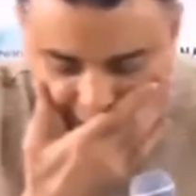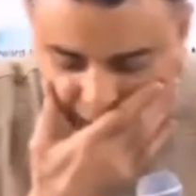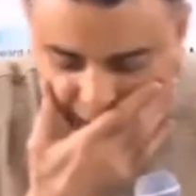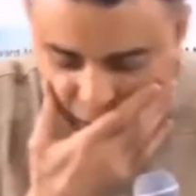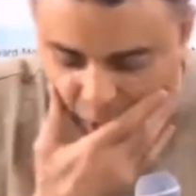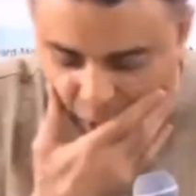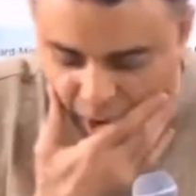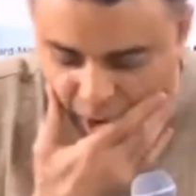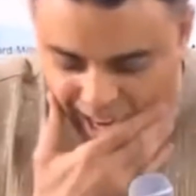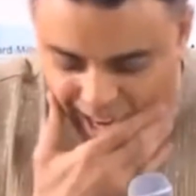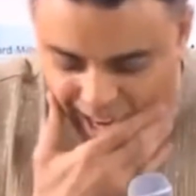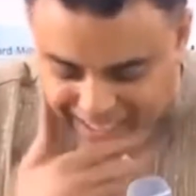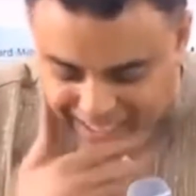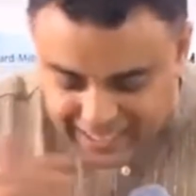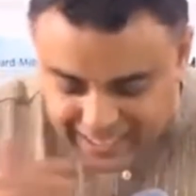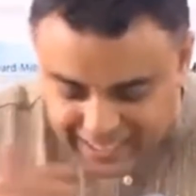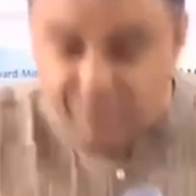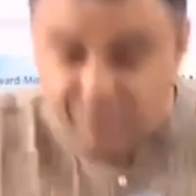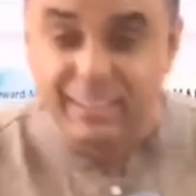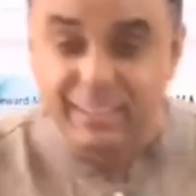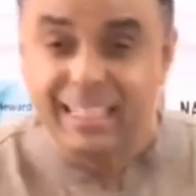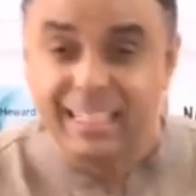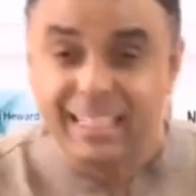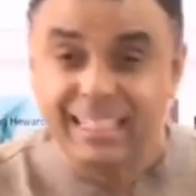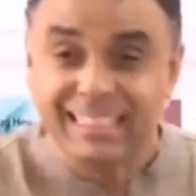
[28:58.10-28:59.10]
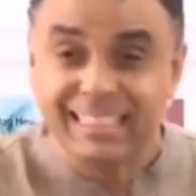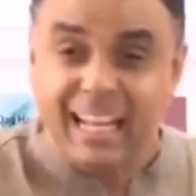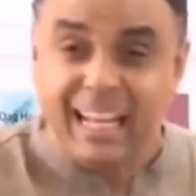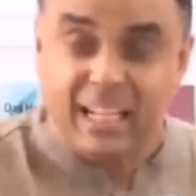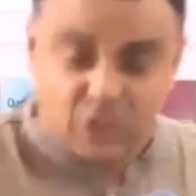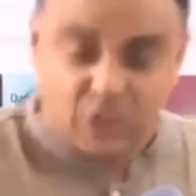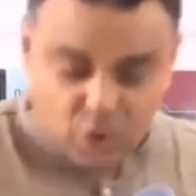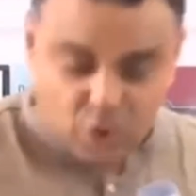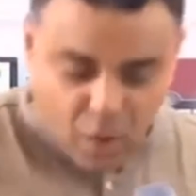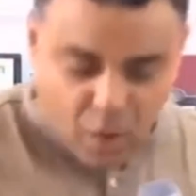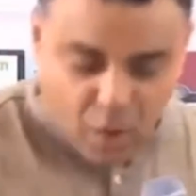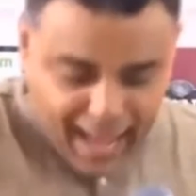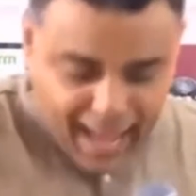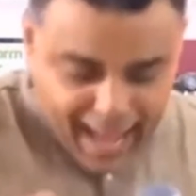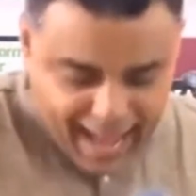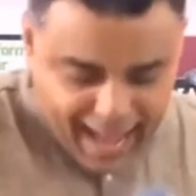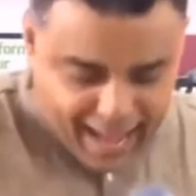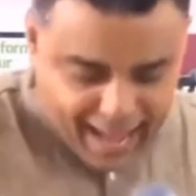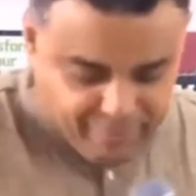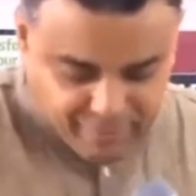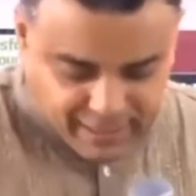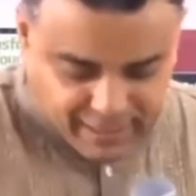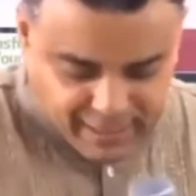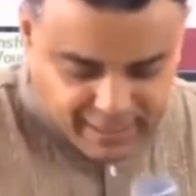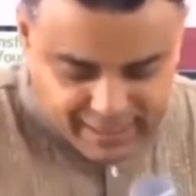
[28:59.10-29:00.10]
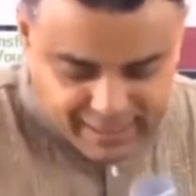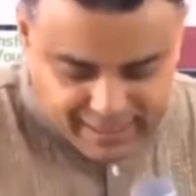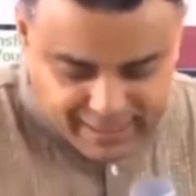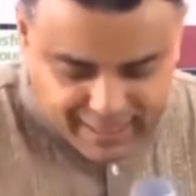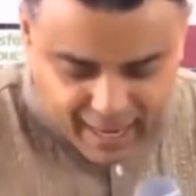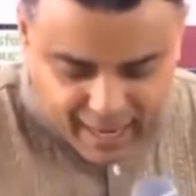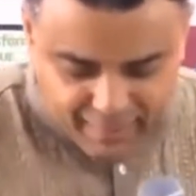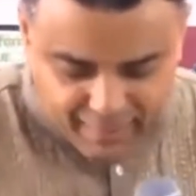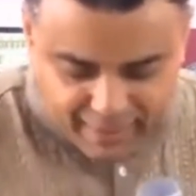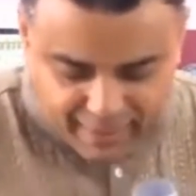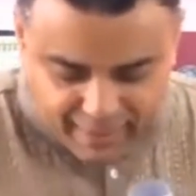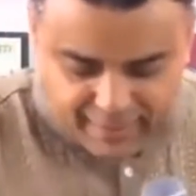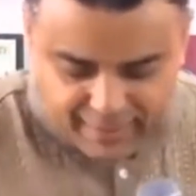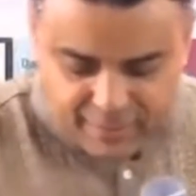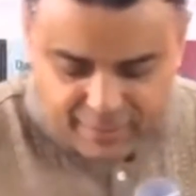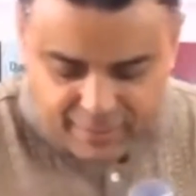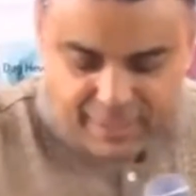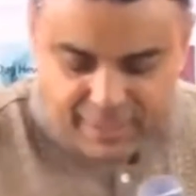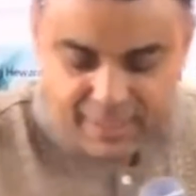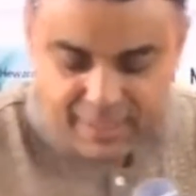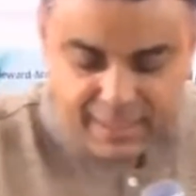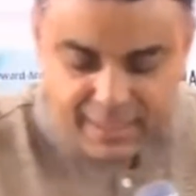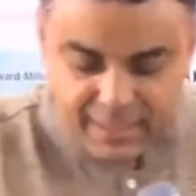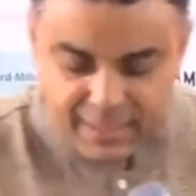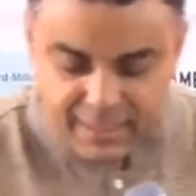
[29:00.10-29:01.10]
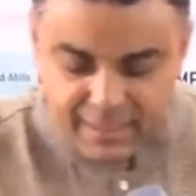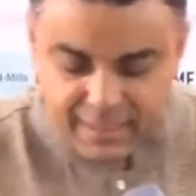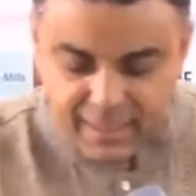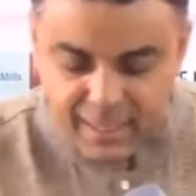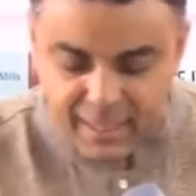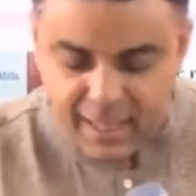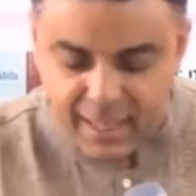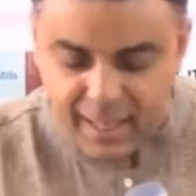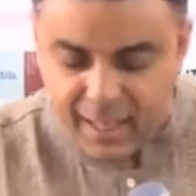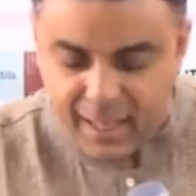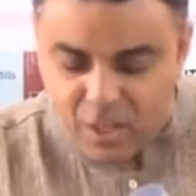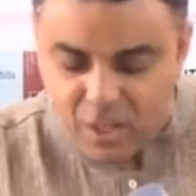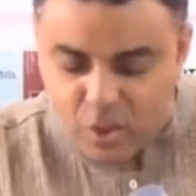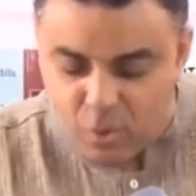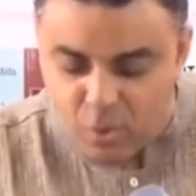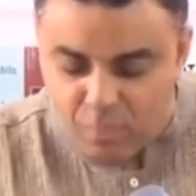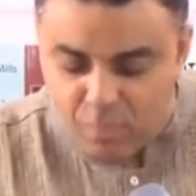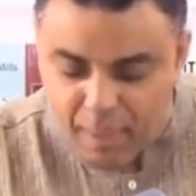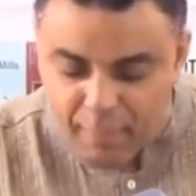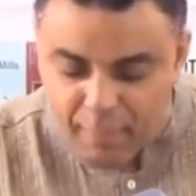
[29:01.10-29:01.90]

activity does not have these characteristics, you may be